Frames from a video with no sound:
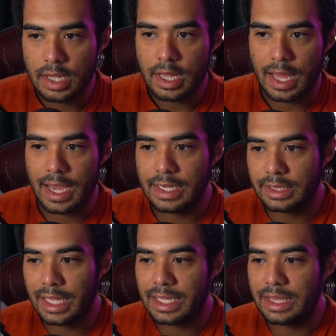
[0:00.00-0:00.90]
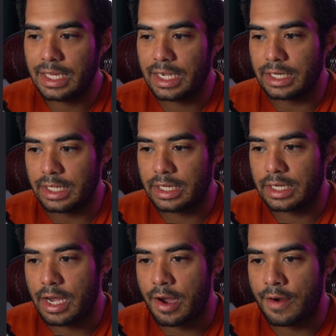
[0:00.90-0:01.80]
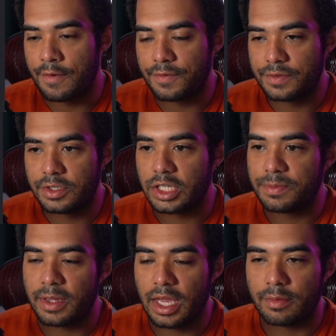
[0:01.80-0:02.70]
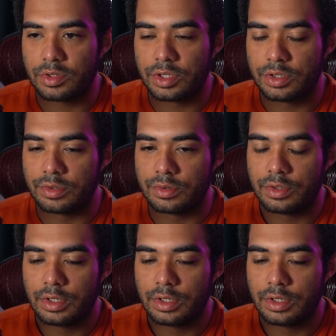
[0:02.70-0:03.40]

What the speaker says: I like the idea of just being able to